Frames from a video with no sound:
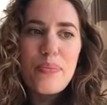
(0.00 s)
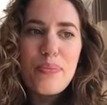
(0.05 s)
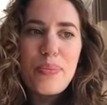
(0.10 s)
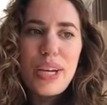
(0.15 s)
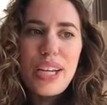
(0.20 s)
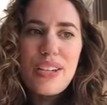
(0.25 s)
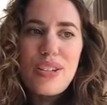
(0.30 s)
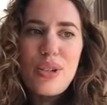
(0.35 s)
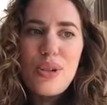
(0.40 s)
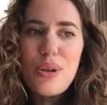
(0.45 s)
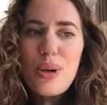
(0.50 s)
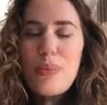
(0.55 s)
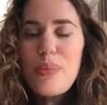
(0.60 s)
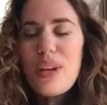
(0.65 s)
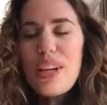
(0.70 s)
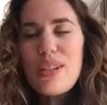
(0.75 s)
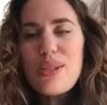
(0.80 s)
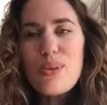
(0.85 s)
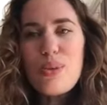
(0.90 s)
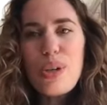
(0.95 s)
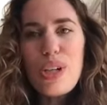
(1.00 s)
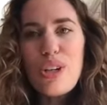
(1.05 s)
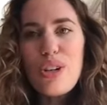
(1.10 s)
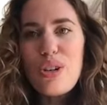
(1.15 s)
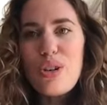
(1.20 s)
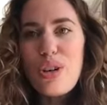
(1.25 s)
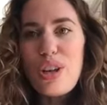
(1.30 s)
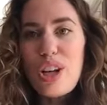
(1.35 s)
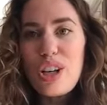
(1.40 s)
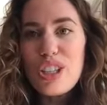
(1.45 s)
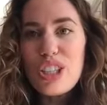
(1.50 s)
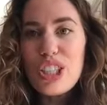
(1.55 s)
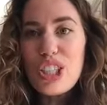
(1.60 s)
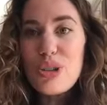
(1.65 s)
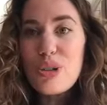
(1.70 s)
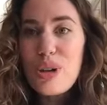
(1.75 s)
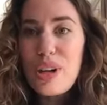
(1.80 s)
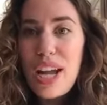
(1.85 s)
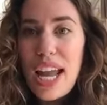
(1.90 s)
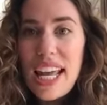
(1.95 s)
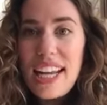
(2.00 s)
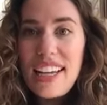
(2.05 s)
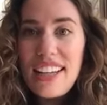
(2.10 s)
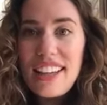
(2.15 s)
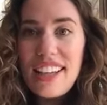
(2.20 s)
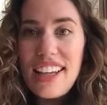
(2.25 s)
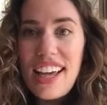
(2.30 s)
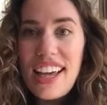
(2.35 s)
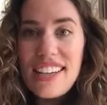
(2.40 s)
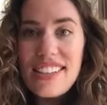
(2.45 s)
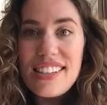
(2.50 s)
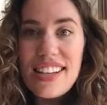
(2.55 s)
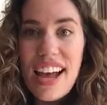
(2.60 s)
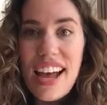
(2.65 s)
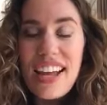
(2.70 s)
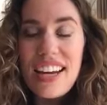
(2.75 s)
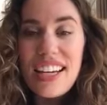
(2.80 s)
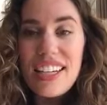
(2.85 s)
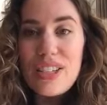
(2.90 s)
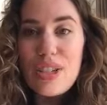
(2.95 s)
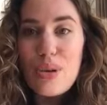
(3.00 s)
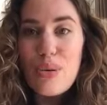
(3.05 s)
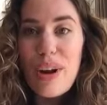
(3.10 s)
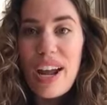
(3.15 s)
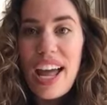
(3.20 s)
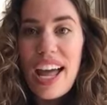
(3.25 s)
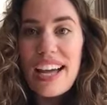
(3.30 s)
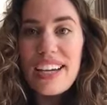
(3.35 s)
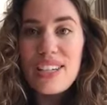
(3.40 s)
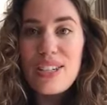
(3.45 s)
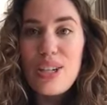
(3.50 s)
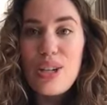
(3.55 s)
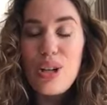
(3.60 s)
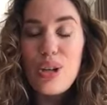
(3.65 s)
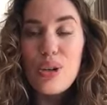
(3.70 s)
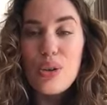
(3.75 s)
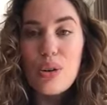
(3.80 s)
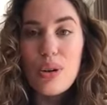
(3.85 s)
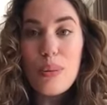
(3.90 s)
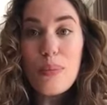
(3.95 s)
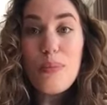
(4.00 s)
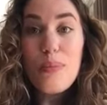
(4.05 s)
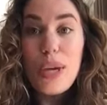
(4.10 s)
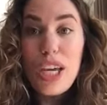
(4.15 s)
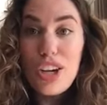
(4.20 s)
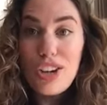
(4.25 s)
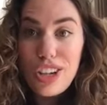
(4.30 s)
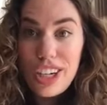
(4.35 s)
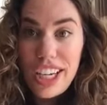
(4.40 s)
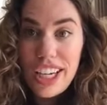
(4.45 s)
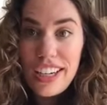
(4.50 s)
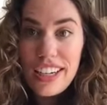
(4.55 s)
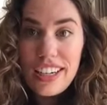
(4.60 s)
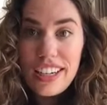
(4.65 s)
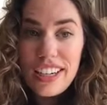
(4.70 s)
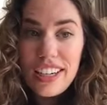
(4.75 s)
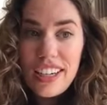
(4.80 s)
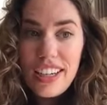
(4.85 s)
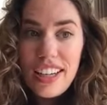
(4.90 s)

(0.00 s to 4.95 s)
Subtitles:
but to a place where you're no longer creating the anxiety to react to, period.